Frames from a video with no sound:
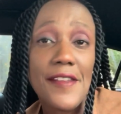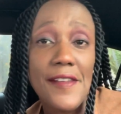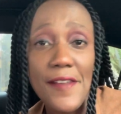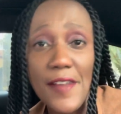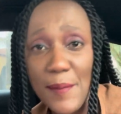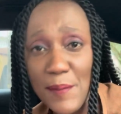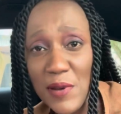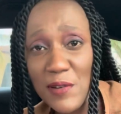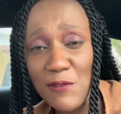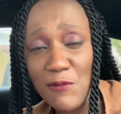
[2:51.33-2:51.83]

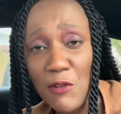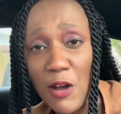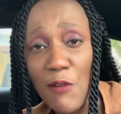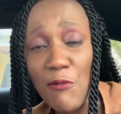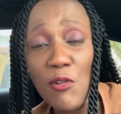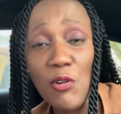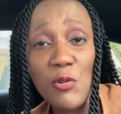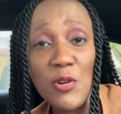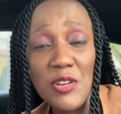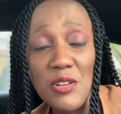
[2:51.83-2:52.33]
Number four,
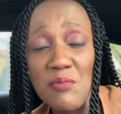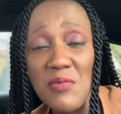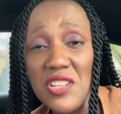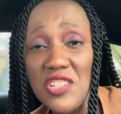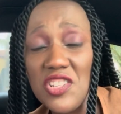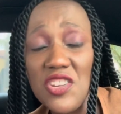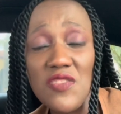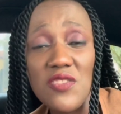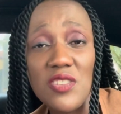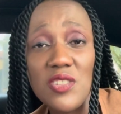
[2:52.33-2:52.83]
I've already
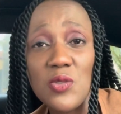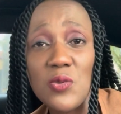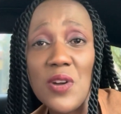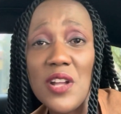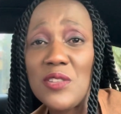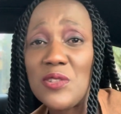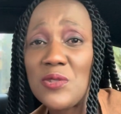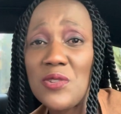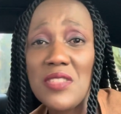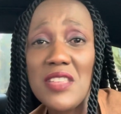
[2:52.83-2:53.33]
mentioned this
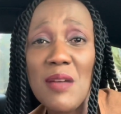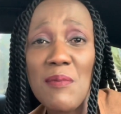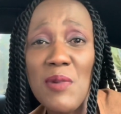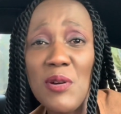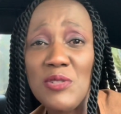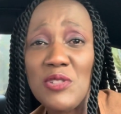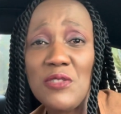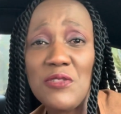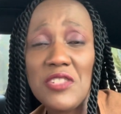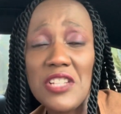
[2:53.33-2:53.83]
one. So the
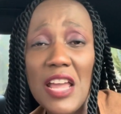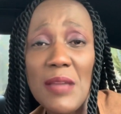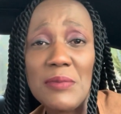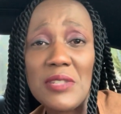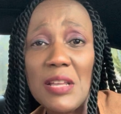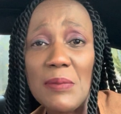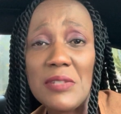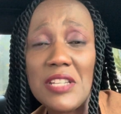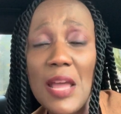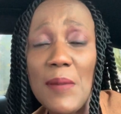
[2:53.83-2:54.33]
amount of time
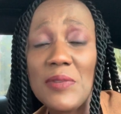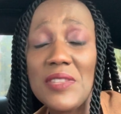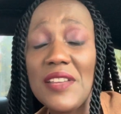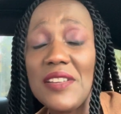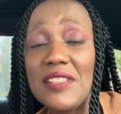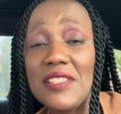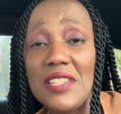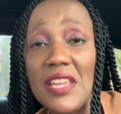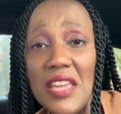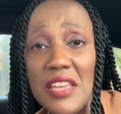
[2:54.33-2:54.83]
sometimes that
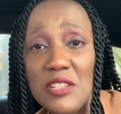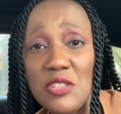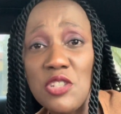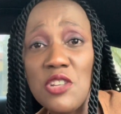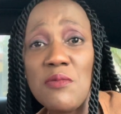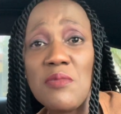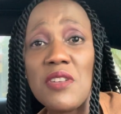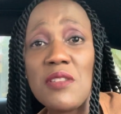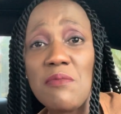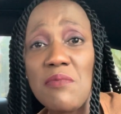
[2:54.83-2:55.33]
it takes
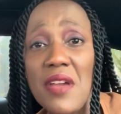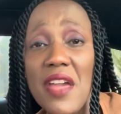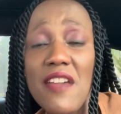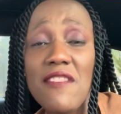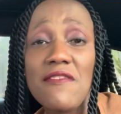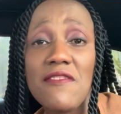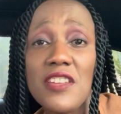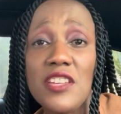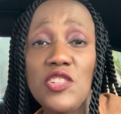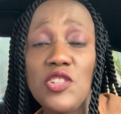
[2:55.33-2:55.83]
to prepare
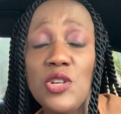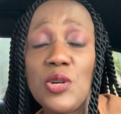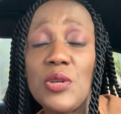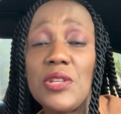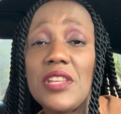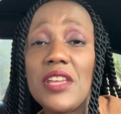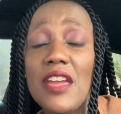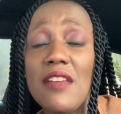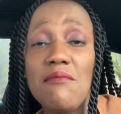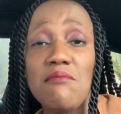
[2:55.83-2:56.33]
a video,
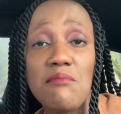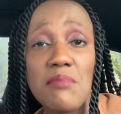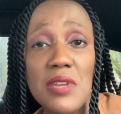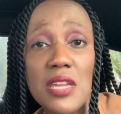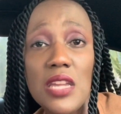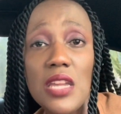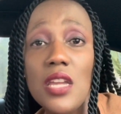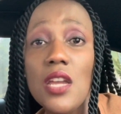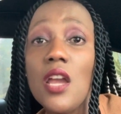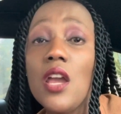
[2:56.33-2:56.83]
it can
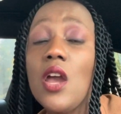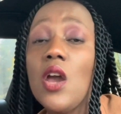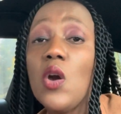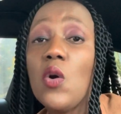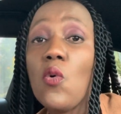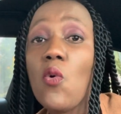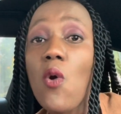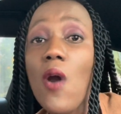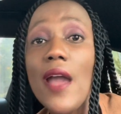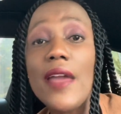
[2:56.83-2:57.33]
be
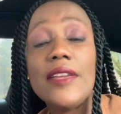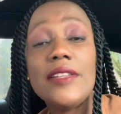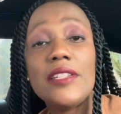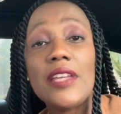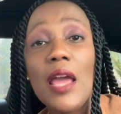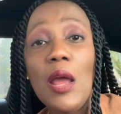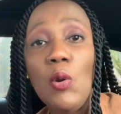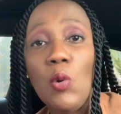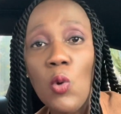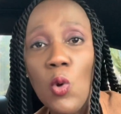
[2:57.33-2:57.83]
quite
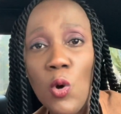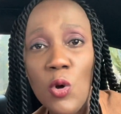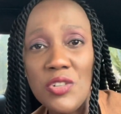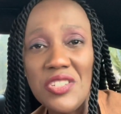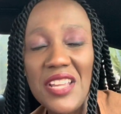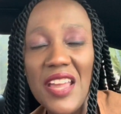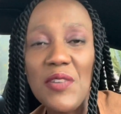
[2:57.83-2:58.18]
a lot.